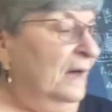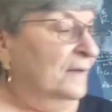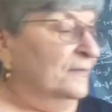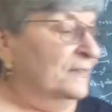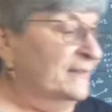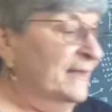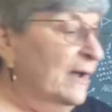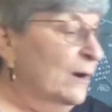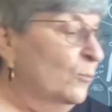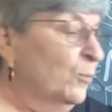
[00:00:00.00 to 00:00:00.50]

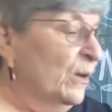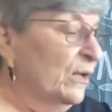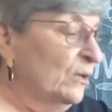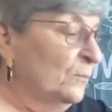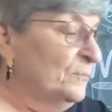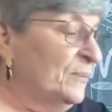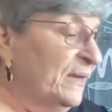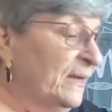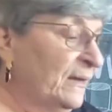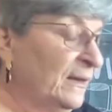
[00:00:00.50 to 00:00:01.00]
There will
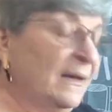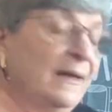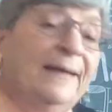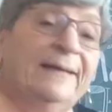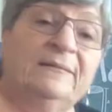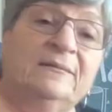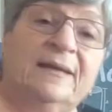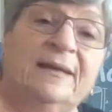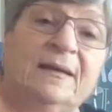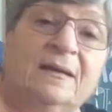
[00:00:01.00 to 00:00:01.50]
be a
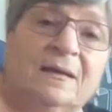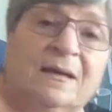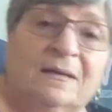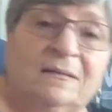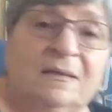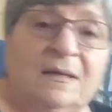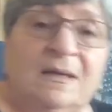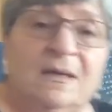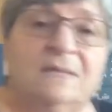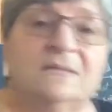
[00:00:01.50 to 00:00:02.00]
link
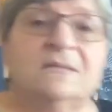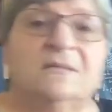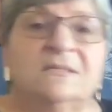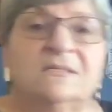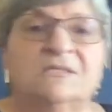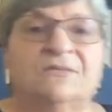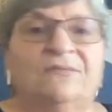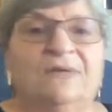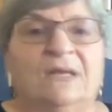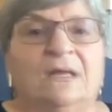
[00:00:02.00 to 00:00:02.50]
at the end of
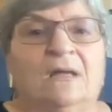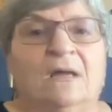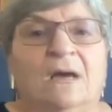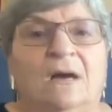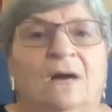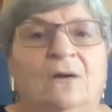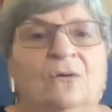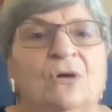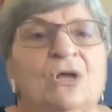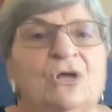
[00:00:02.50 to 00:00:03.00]
this
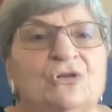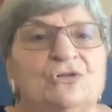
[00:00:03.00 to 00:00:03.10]
video